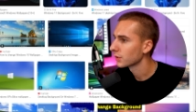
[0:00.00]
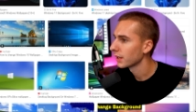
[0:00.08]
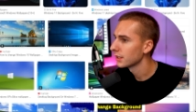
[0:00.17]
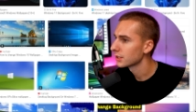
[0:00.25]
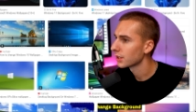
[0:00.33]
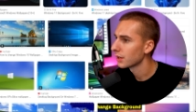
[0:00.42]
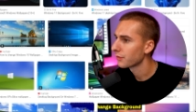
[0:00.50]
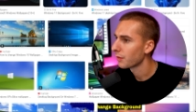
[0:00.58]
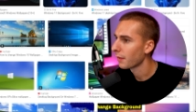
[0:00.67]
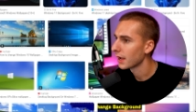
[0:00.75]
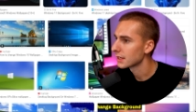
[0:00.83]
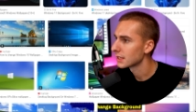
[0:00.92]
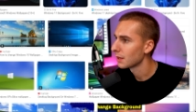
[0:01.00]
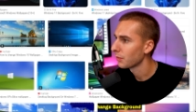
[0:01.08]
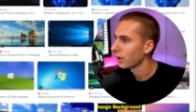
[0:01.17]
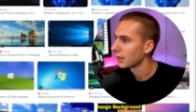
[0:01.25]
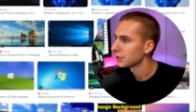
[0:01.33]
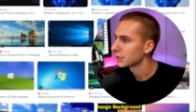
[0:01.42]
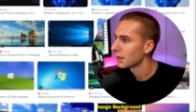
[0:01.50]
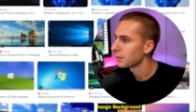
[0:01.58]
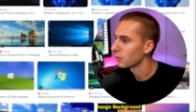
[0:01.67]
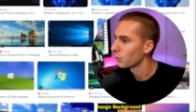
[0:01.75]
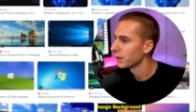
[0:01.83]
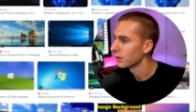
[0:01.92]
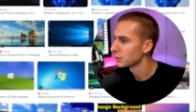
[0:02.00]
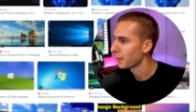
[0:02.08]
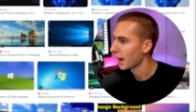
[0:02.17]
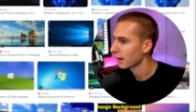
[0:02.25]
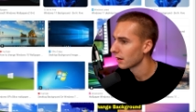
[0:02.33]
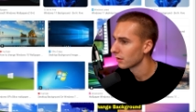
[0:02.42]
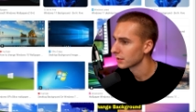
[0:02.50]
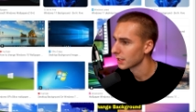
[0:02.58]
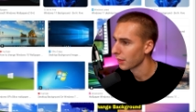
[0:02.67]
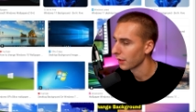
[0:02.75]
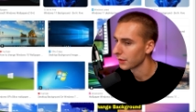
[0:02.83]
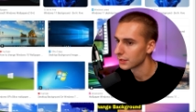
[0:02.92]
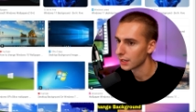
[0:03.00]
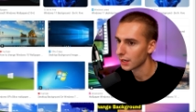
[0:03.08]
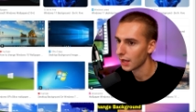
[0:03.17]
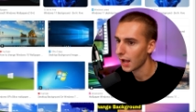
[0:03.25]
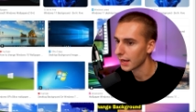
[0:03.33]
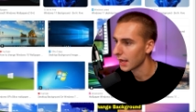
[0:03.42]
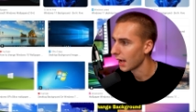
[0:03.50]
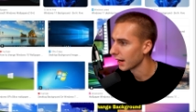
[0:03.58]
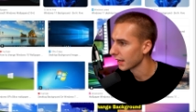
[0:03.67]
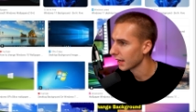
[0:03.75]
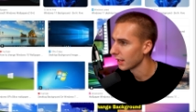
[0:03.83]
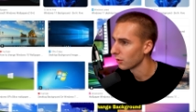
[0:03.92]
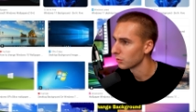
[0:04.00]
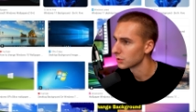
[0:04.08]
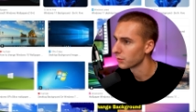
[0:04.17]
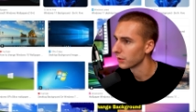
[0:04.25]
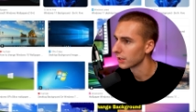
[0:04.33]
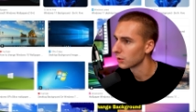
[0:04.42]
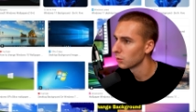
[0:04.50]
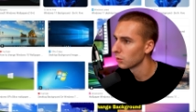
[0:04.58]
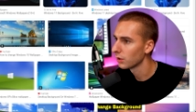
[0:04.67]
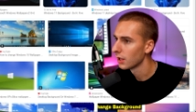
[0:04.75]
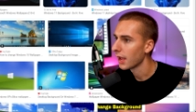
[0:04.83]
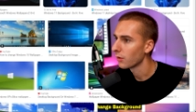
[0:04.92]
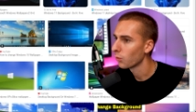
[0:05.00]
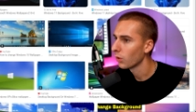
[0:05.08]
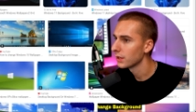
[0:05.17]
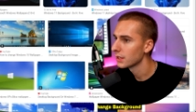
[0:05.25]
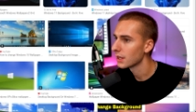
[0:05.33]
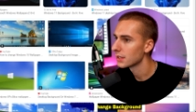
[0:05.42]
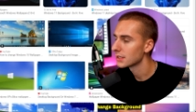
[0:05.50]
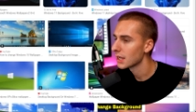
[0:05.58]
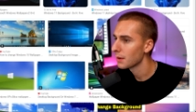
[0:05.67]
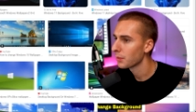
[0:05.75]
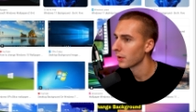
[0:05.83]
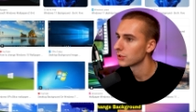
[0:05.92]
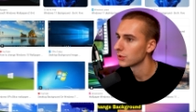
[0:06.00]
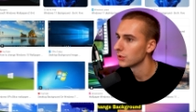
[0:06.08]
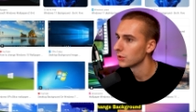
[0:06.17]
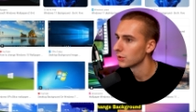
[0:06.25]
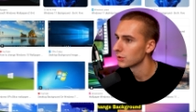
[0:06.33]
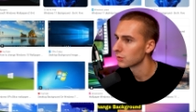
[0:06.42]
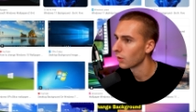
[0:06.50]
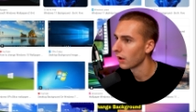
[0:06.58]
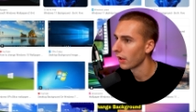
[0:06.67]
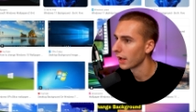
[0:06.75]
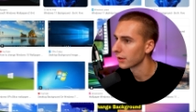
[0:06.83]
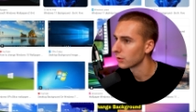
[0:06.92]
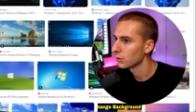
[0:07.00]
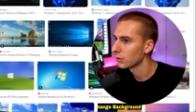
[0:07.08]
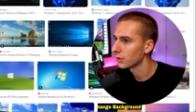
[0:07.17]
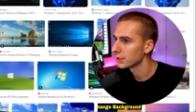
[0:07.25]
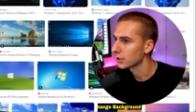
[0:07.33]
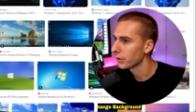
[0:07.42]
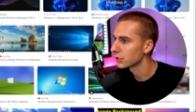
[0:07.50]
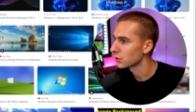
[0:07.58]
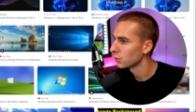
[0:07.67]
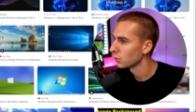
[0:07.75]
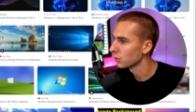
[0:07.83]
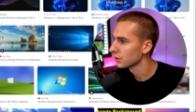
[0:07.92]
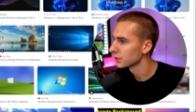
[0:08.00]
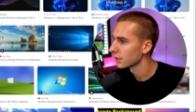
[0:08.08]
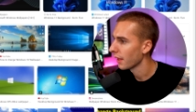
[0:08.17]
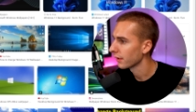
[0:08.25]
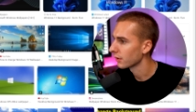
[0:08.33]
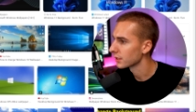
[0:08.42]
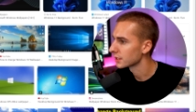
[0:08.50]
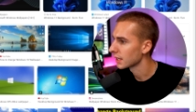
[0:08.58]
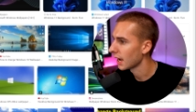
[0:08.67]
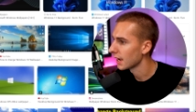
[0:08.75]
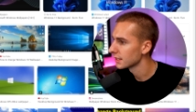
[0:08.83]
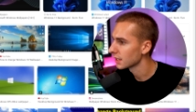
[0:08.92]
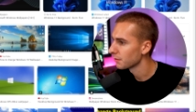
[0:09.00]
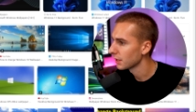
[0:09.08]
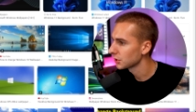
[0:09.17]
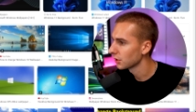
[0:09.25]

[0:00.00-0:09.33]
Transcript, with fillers: getting started for my example, I just typed in Windows background because I thought this like iconic hill was really cool. And one tip to use while on Google is go to tools and then go to size and make